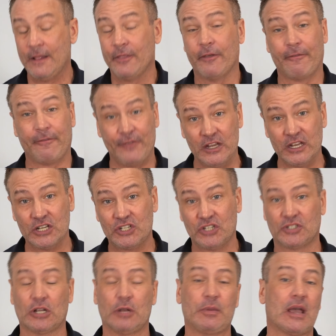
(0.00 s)
The finish
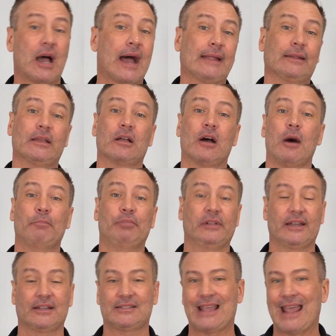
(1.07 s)
is going to be highly
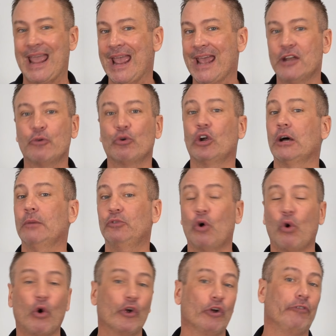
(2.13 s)
complex,
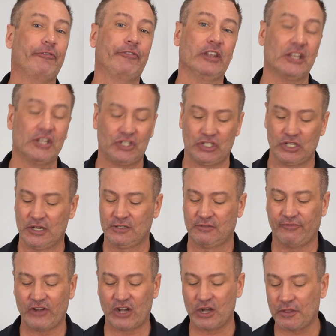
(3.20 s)
hand-rubbed oil finish. It's
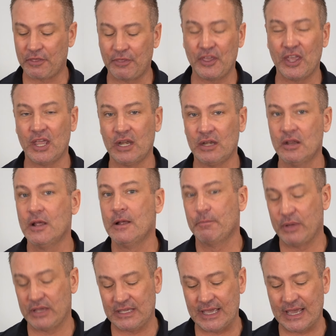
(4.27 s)
very thin,
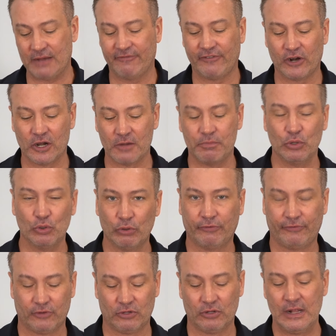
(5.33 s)
but yet very
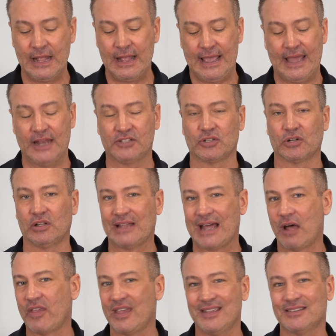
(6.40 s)
beautiful, and it's going to
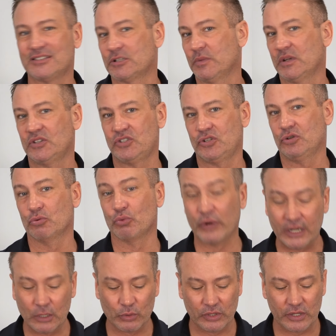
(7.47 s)
allow the instrument to
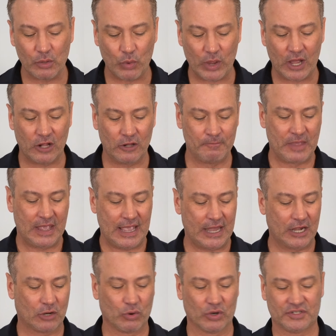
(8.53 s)
ring really well.
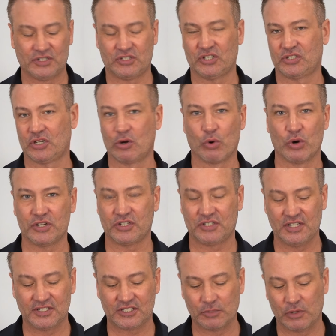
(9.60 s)
And of course, it's just a gorgeous
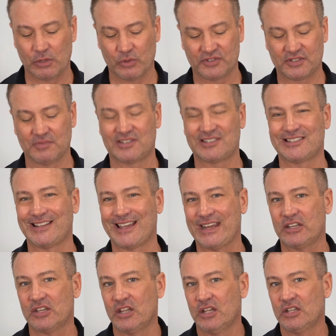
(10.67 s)
instrument with some
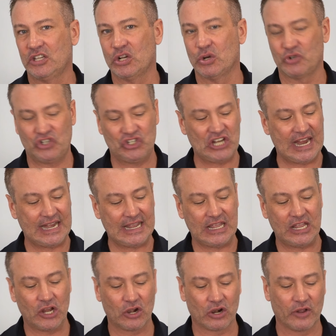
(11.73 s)
slight, shading
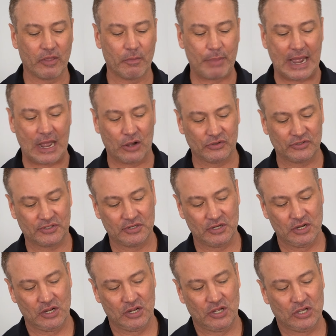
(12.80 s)
here on the bows,
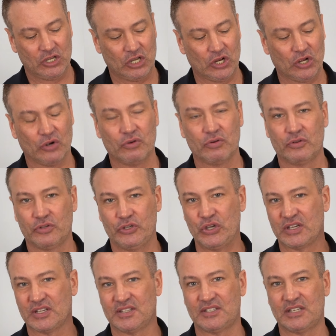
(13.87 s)
you
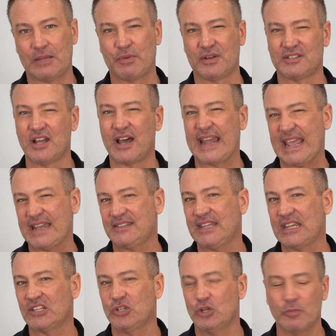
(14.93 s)
can see, but it's not
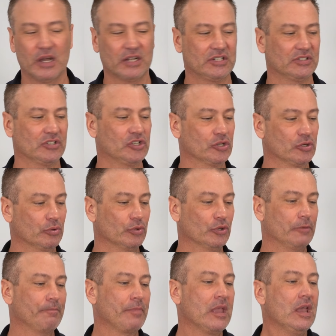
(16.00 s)
antique too much as a general
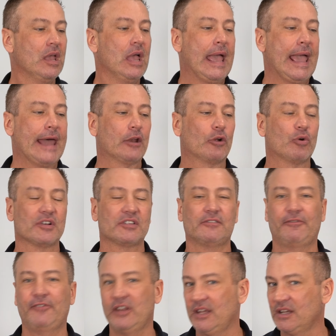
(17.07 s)
rule. And of course, the
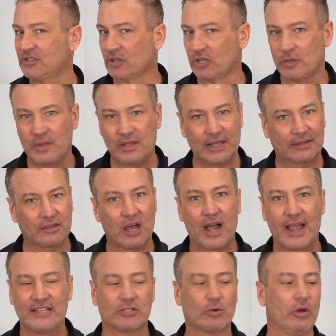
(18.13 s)
fittings are going to be like the
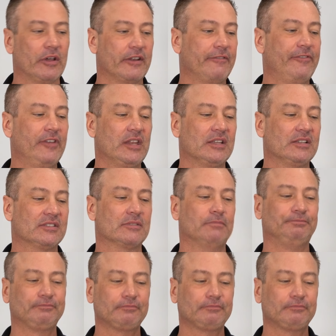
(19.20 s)
highest quality fittings.